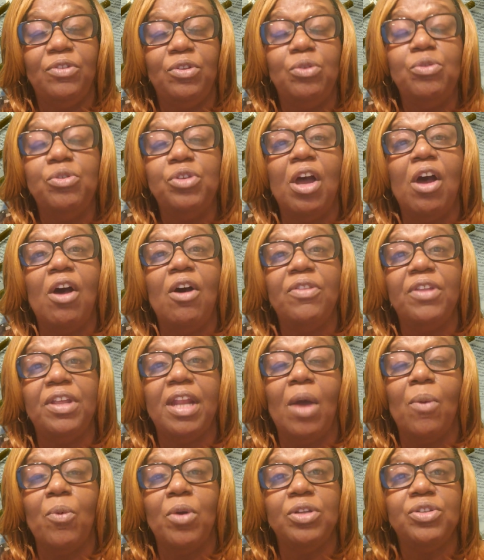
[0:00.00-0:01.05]
You know that
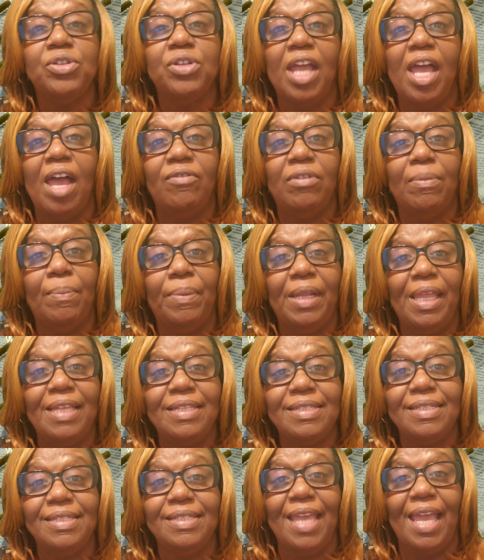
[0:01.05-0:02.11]
I want you to have a
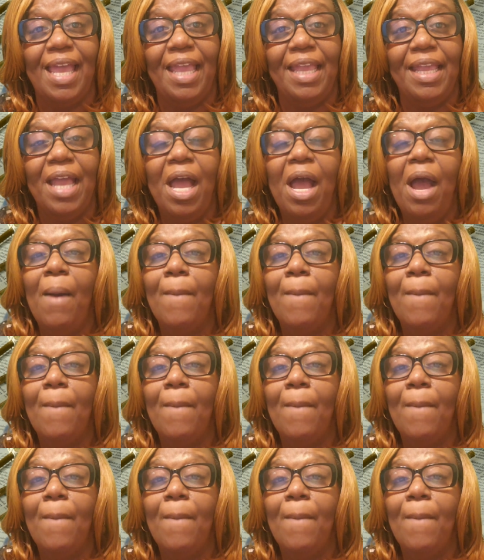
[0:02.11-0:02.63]
blessed day.